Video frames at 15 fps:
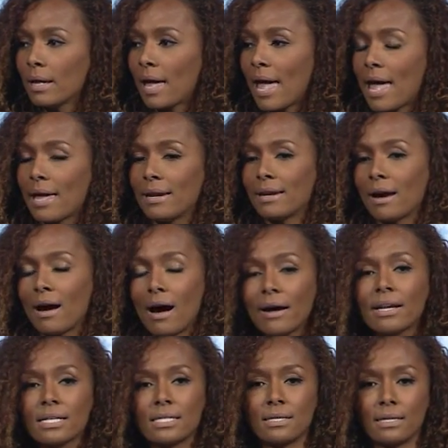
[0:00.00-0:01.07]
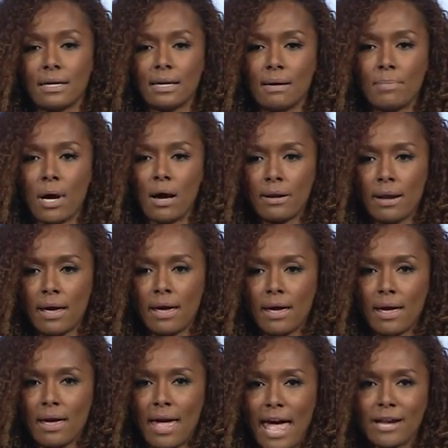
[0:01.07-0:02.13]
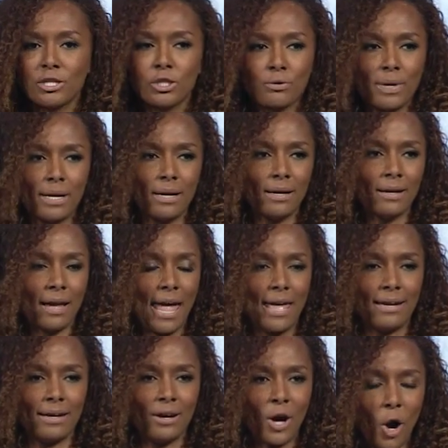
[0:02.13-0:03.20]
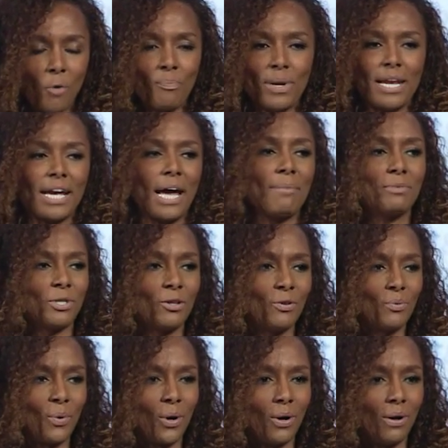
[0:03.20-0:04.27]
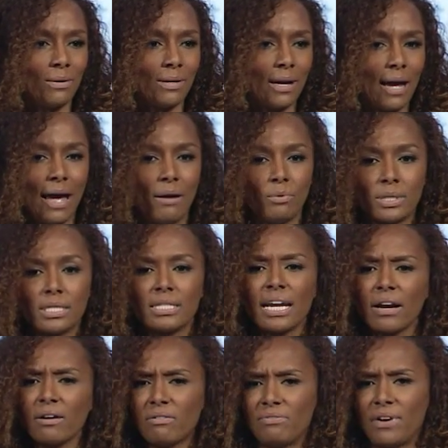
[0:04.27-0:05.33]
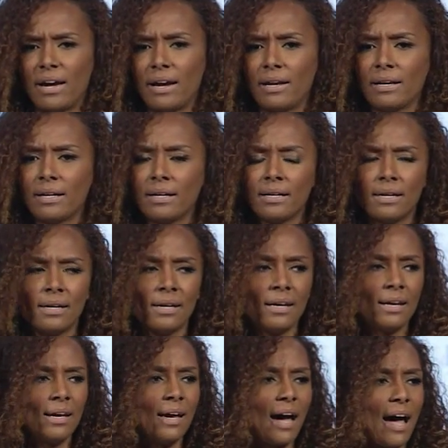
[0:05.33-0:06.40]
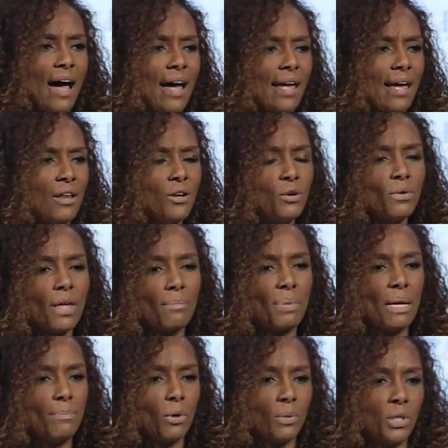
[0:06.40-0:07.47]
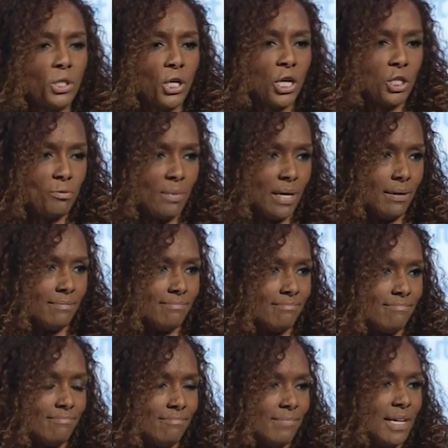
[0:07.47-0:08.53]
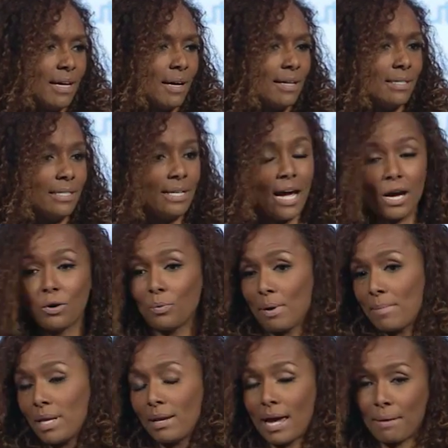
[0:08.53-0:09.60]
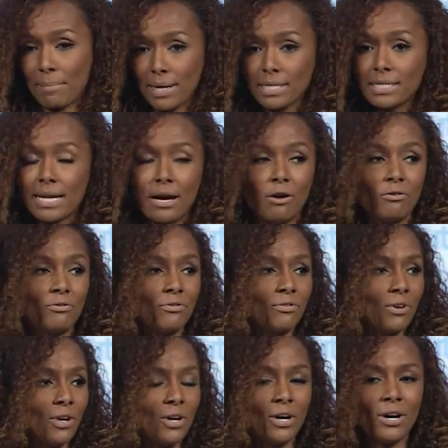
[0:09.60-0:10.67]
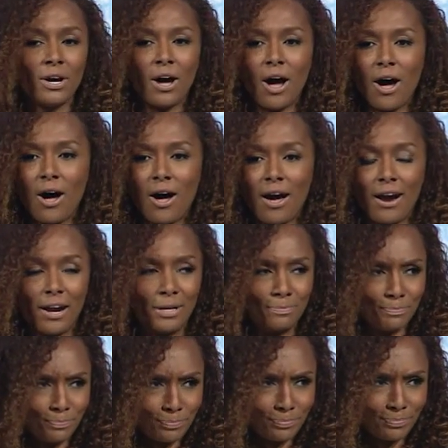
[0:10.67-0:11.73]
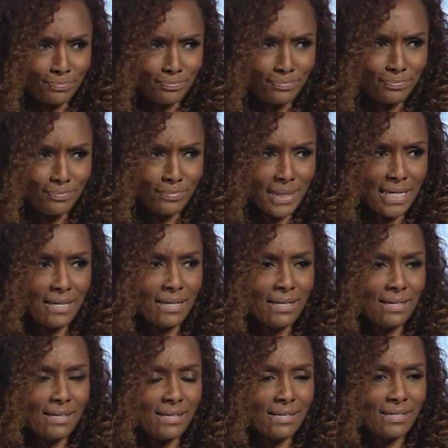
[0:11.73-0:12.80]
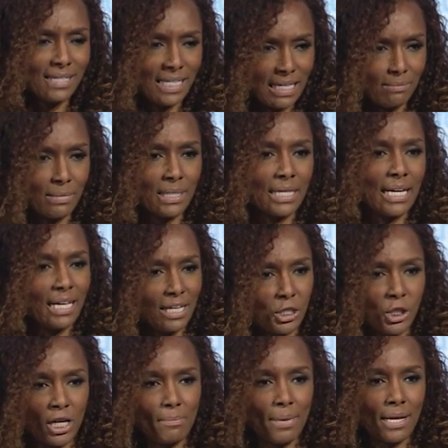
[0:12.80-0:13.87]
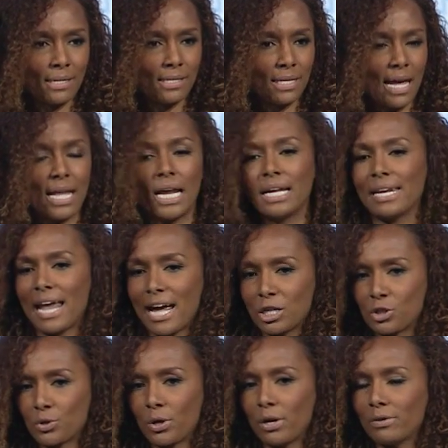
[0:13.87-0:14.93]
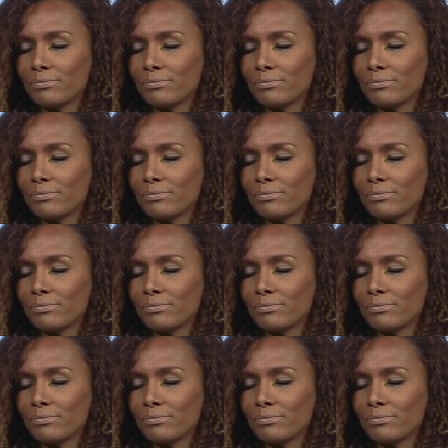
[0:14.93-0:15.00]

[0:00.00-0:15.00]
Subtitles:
And honestly, upon entering and opening up to the world, I was terrified. I knew that people would judge me because young women like myself are deemed illegitimate and unnatural.